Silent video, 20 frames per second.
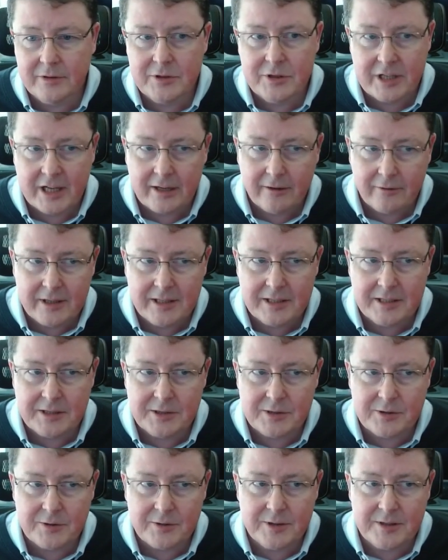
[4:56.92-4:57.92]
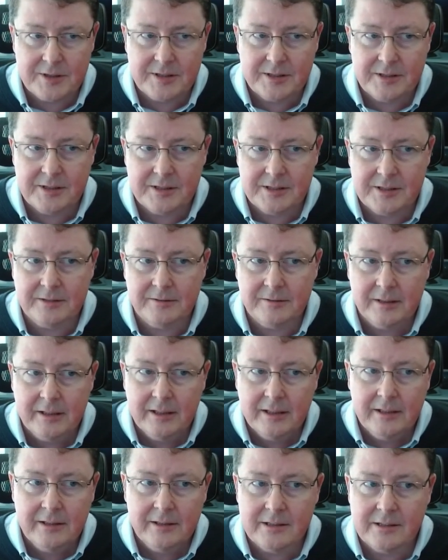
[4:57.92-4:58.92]
generating sources and
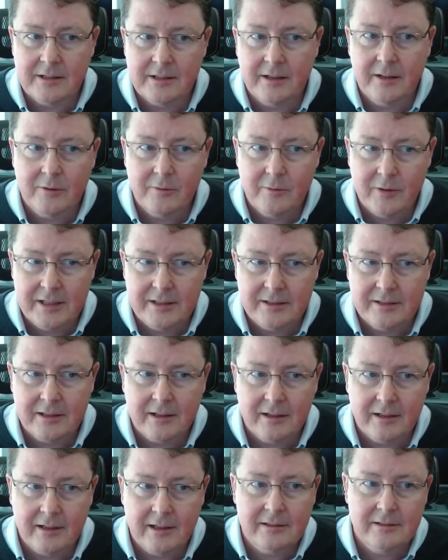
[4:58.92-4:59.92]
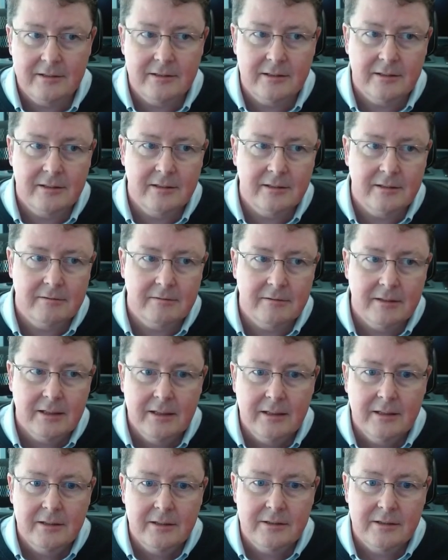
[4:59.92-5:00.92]
deciding when to connect to
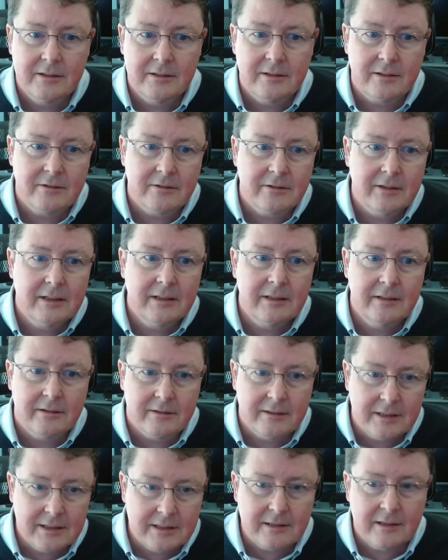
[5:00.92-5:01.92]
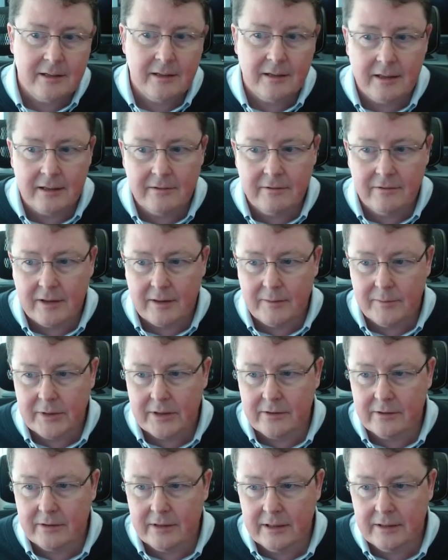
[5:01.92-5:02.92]
to the grid or disconnect from
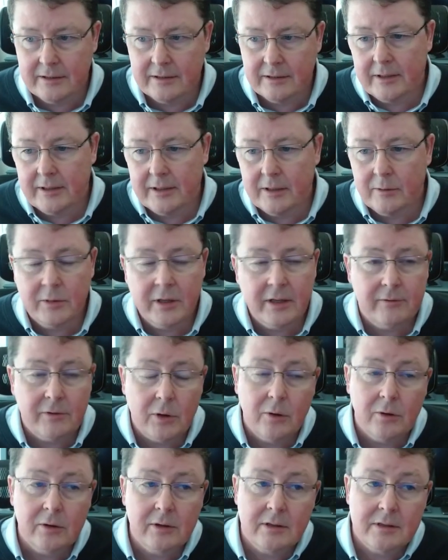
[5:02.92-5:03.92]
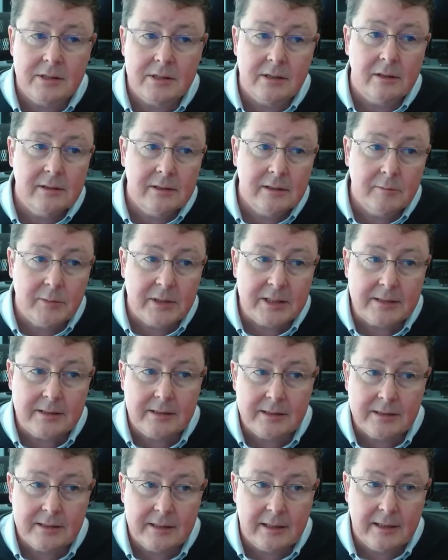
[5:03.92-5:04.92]
the grid. And then we have a whole consulting
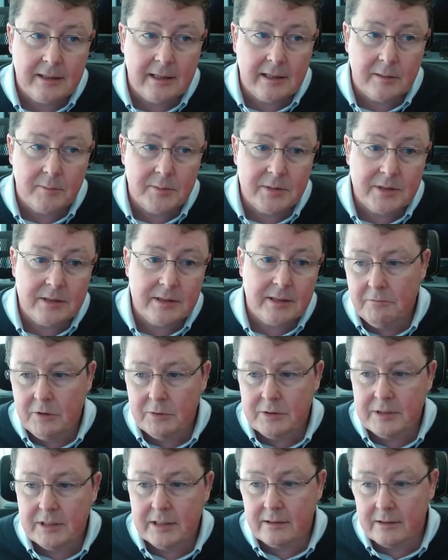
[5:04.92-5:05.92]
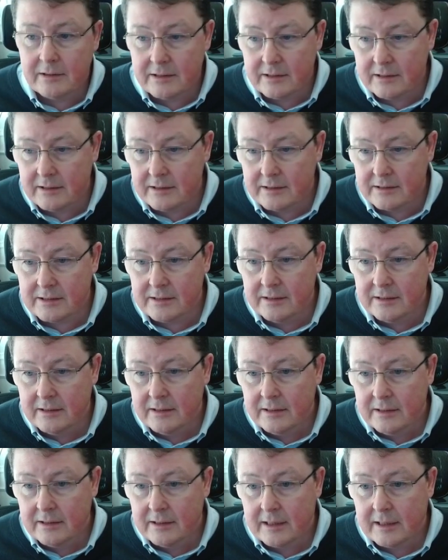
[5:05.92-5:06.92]
business that helps utilities
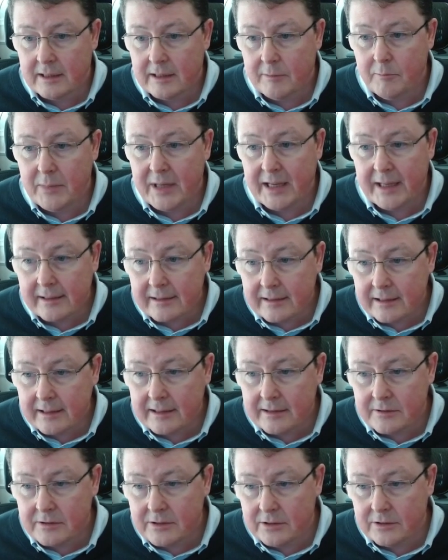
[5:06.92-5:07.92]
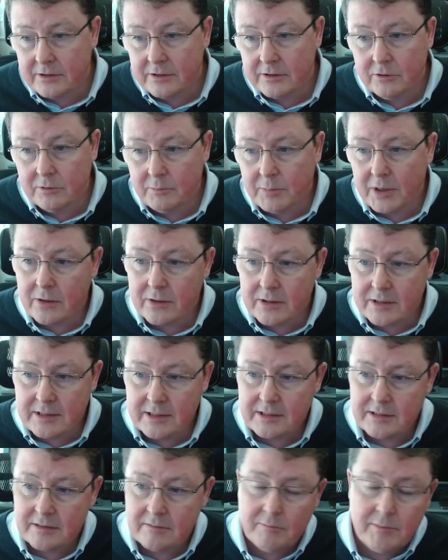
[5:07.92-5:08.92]
mainly to do power
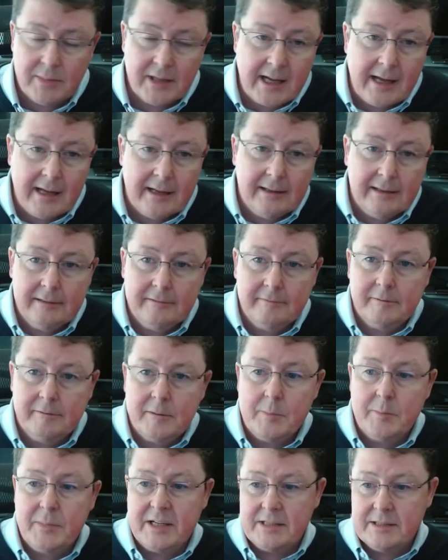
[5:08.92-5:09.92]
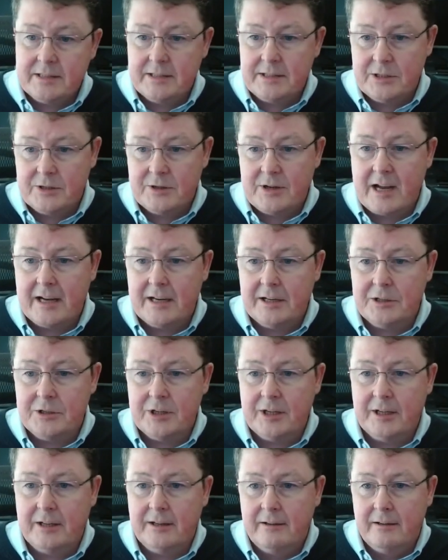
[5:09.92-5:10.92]
system planning, business
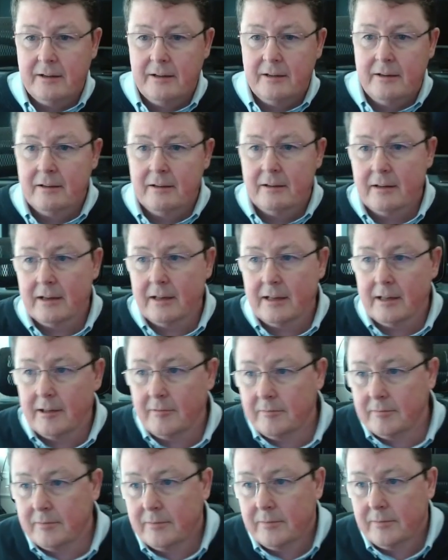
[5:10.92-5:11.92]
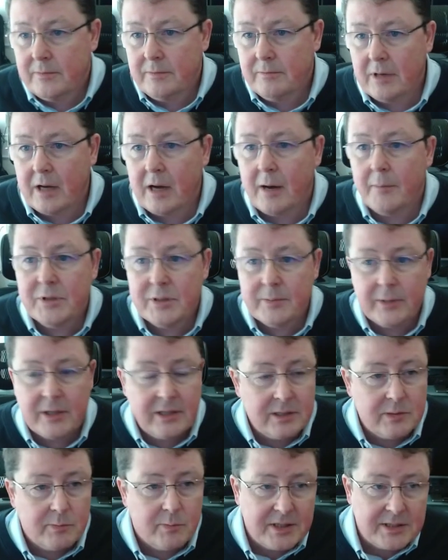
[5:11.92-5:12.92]
strategy,
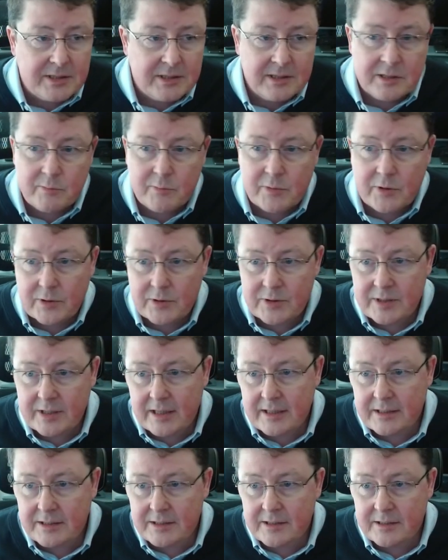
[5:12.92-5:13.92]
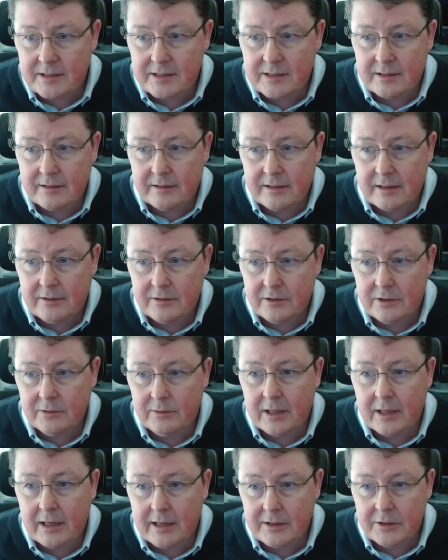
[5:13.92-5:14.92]
optimize business processes, and do
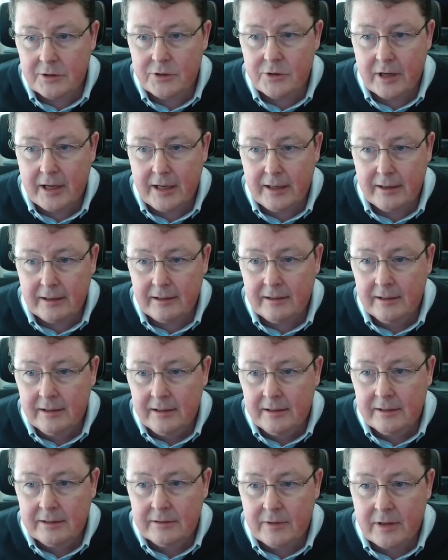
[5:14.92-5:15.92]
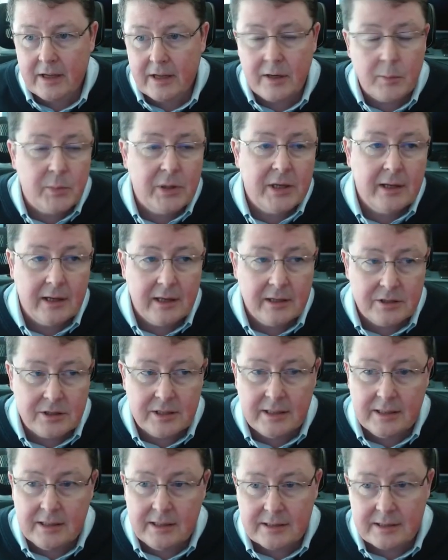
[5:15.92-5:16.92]
a lot of training, a lot of
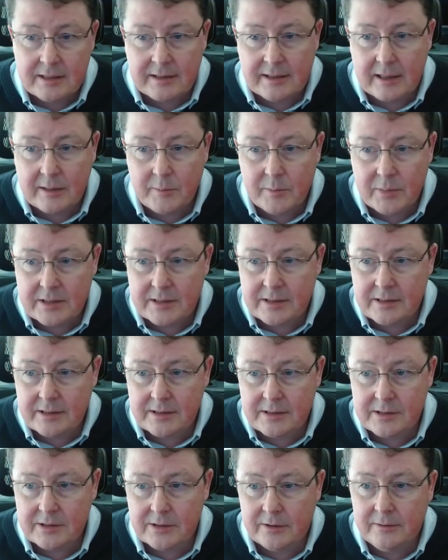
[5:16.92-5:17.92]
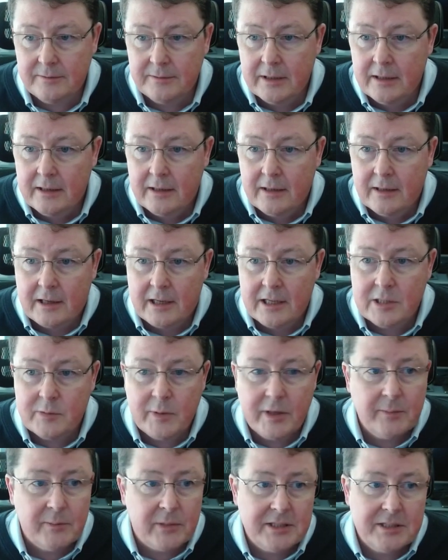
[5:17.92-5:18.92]
PhDs in that business. So I
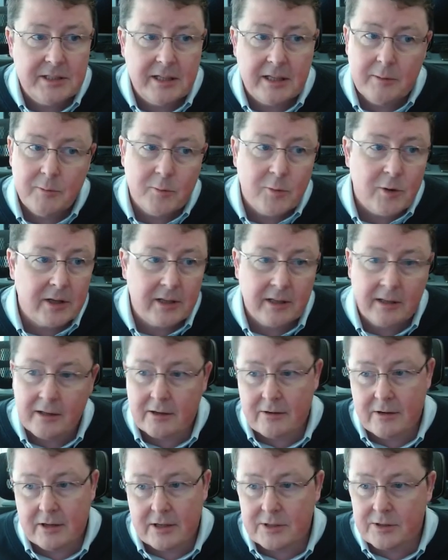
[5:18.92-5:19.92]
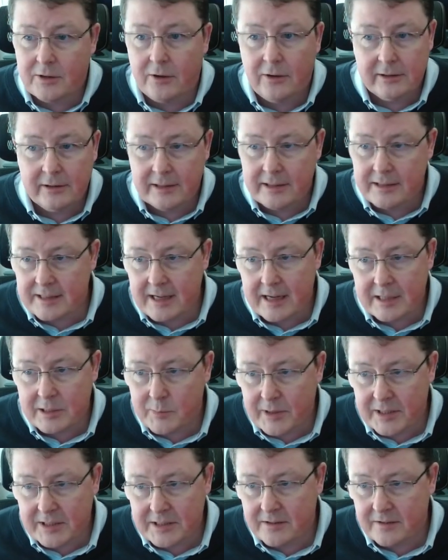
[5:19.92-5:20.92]
spend my time working across all these
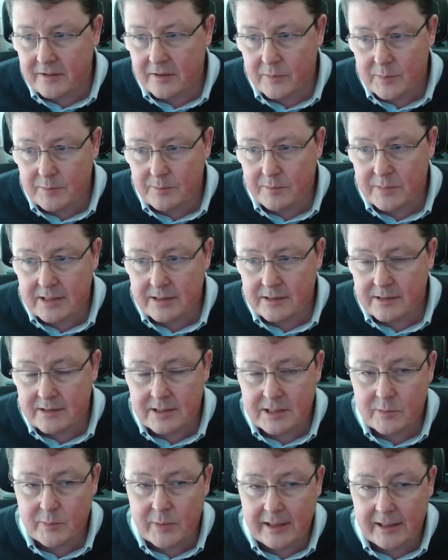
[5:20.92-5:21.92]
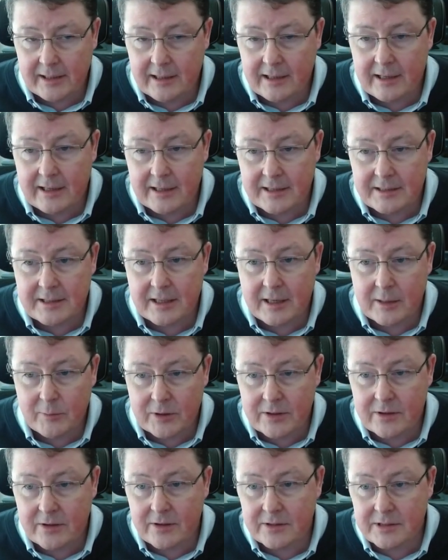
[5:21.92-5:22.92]
aspects of the business, spending a lot of time
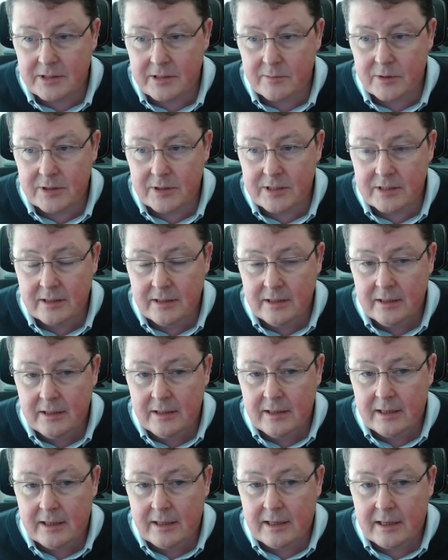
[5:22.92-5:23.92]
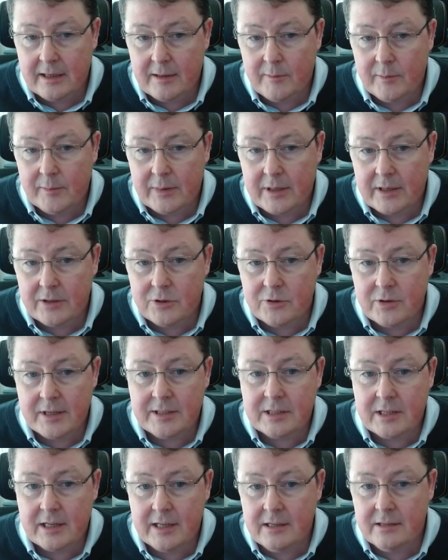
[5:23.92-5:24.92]
with customers, and
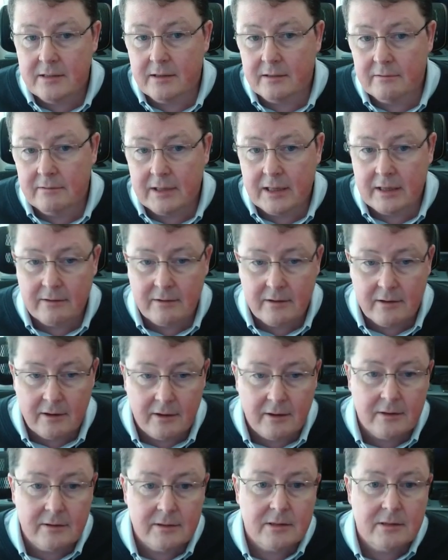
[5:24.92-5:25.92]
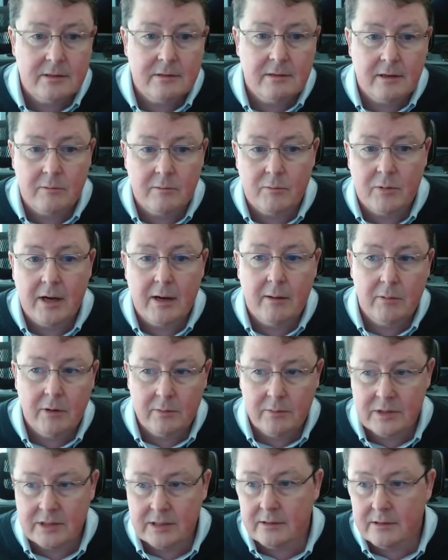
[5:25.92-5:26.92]
translating their thoughts, their
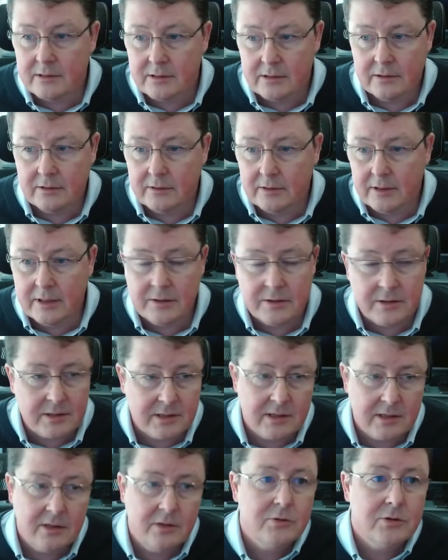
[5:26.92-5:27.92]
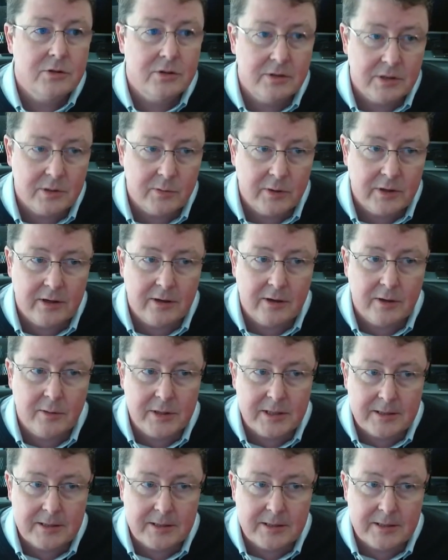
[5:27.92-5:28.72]
problems into solutions within our